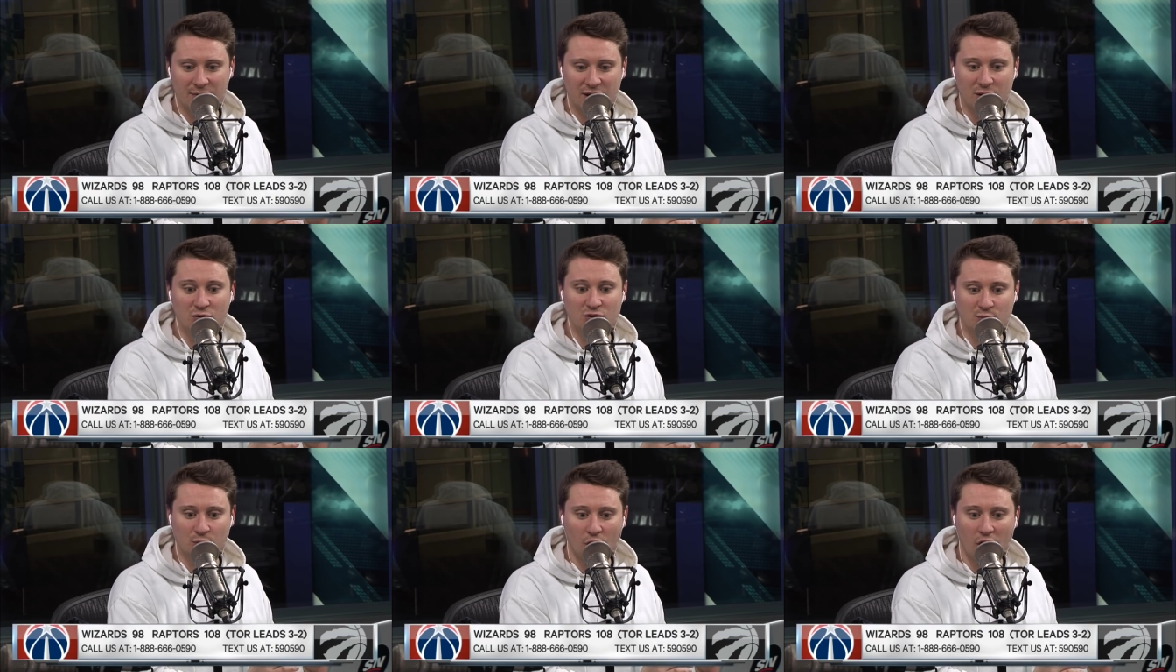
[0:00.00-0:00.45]
He
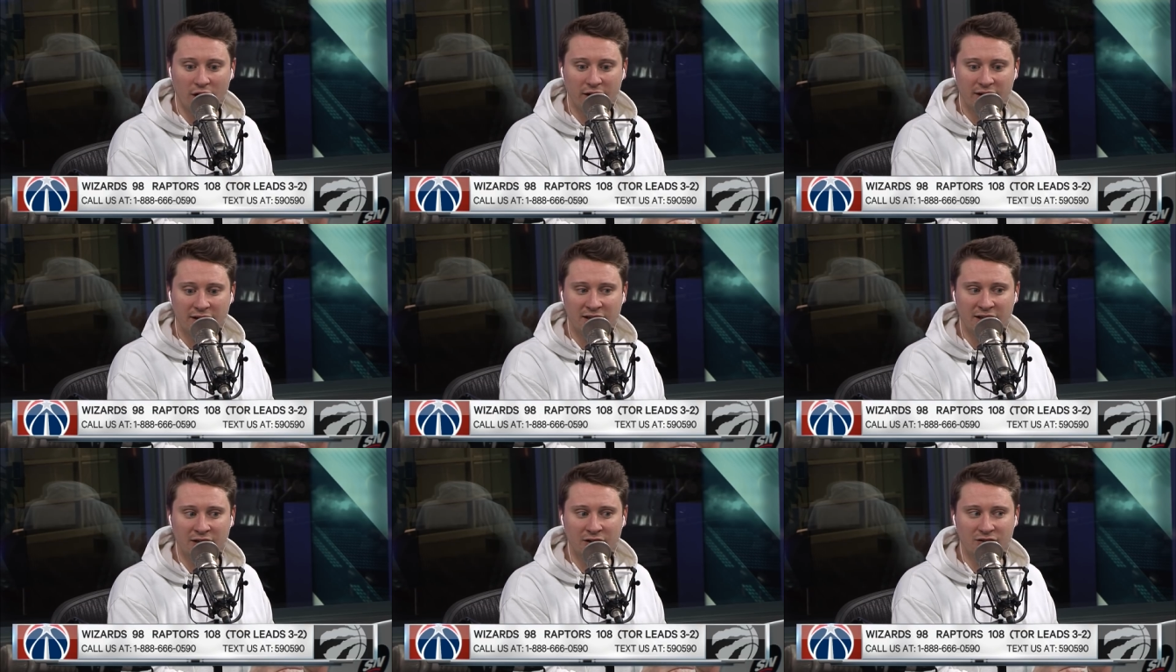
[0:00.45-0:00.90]
was brought
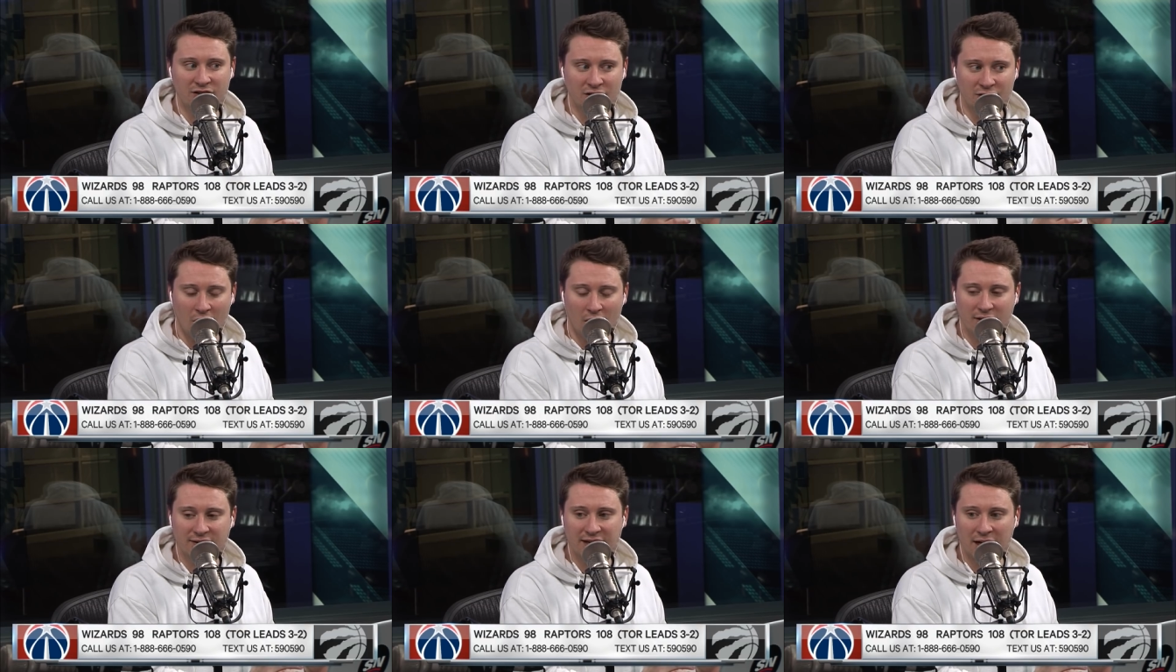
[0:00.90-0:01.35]
in here to
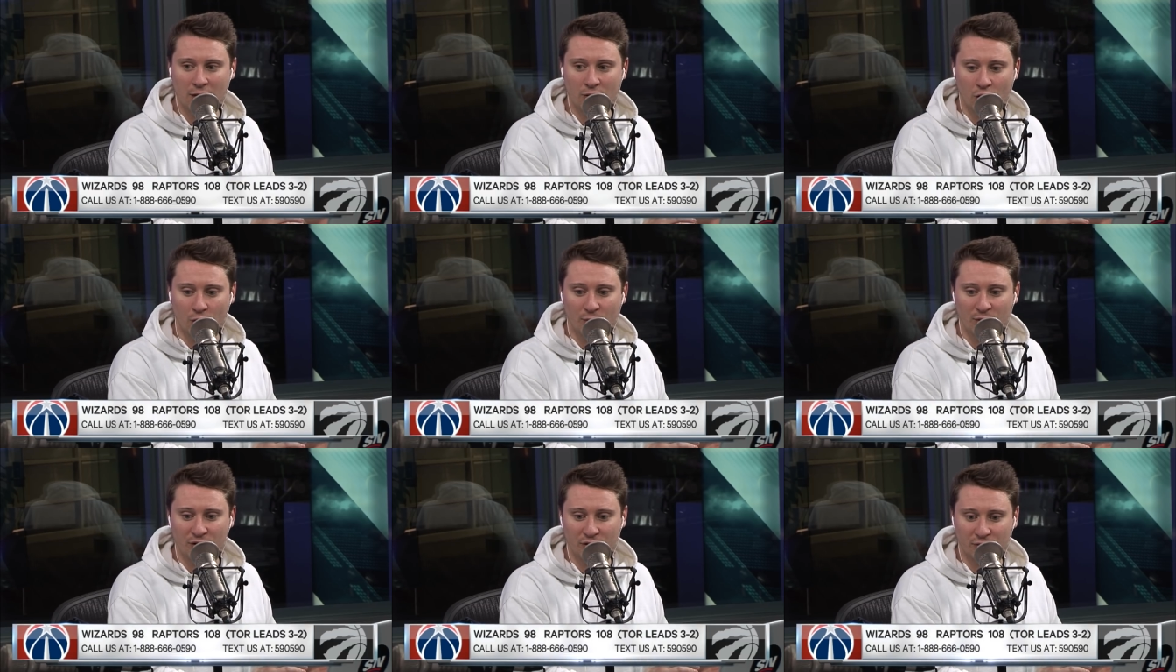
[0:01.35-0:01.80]
knock down
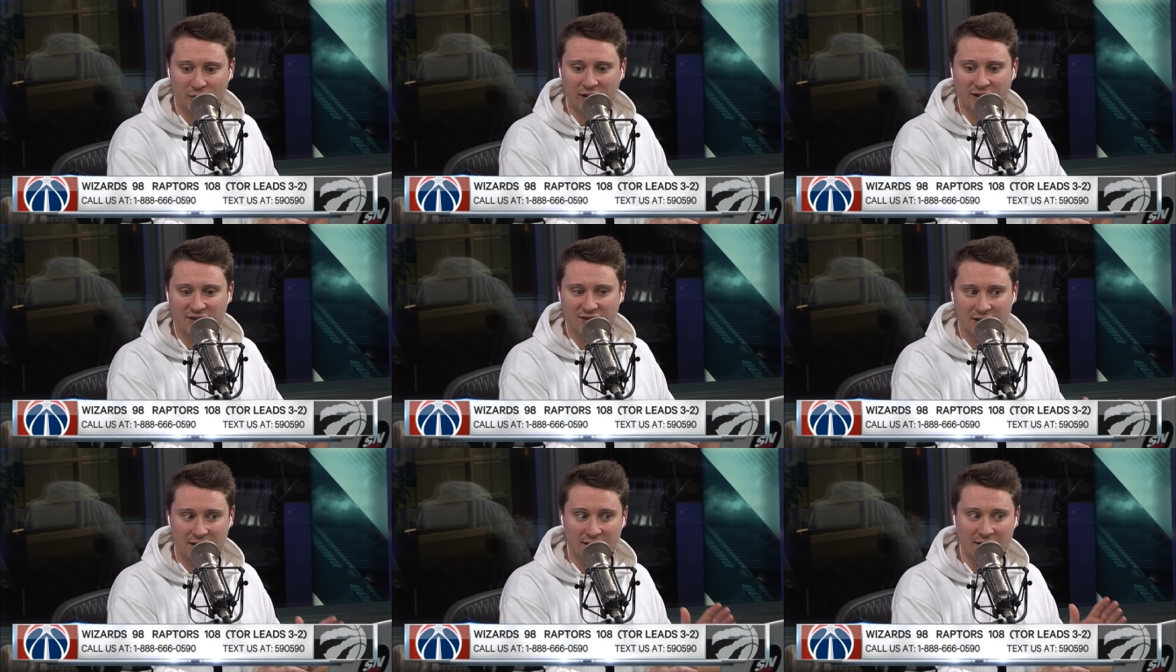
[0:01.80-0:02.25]
open
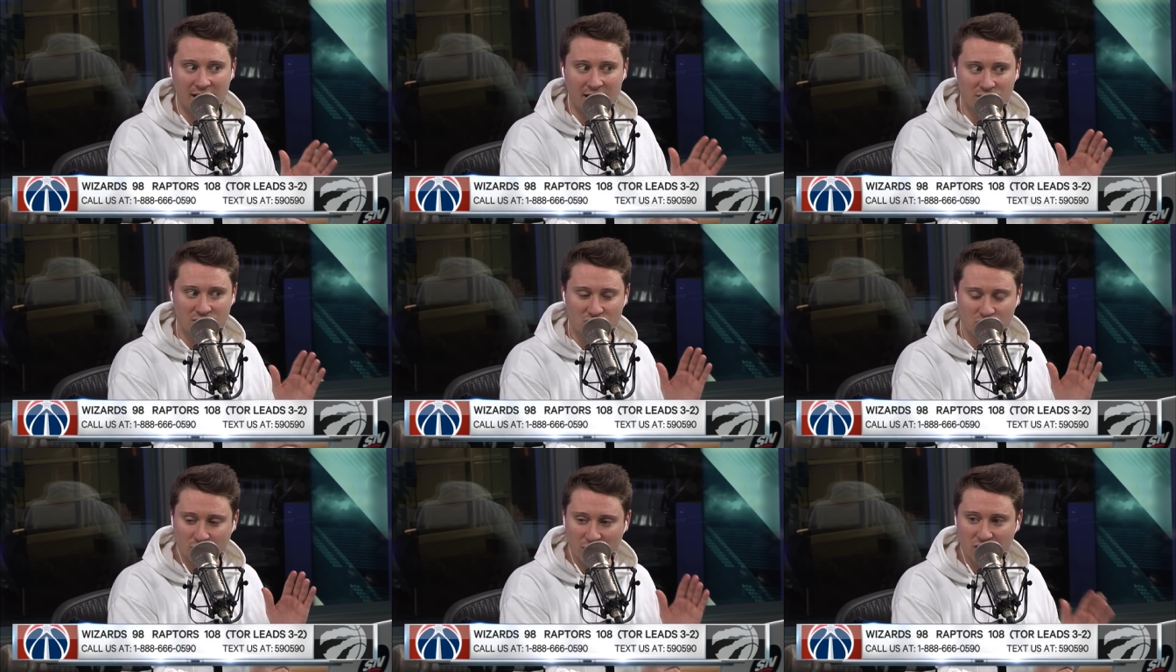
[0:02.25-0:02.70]
threes and
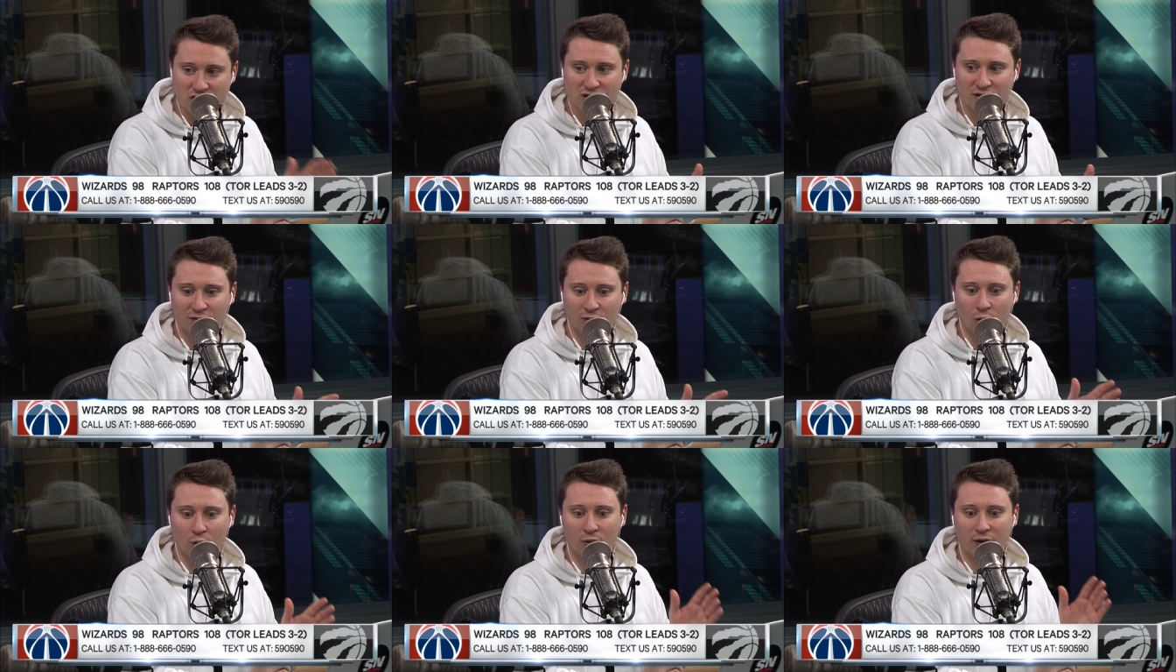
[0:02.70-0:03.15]
and stretch
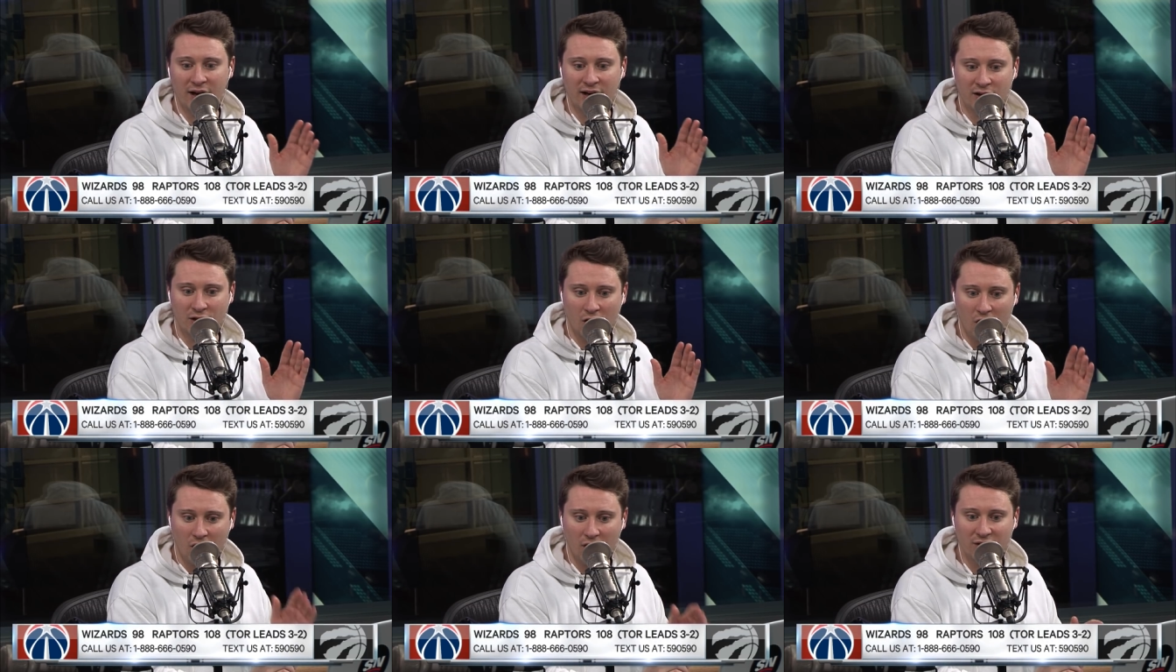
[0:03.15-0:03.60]
the floor
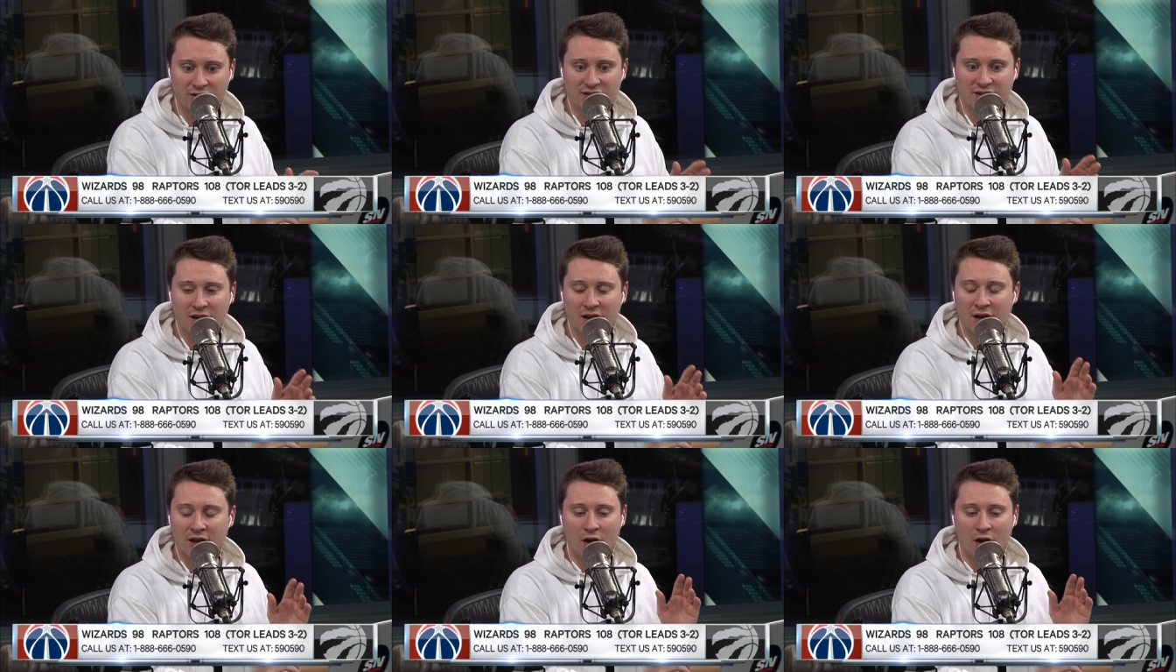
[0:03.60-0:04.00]
and cause."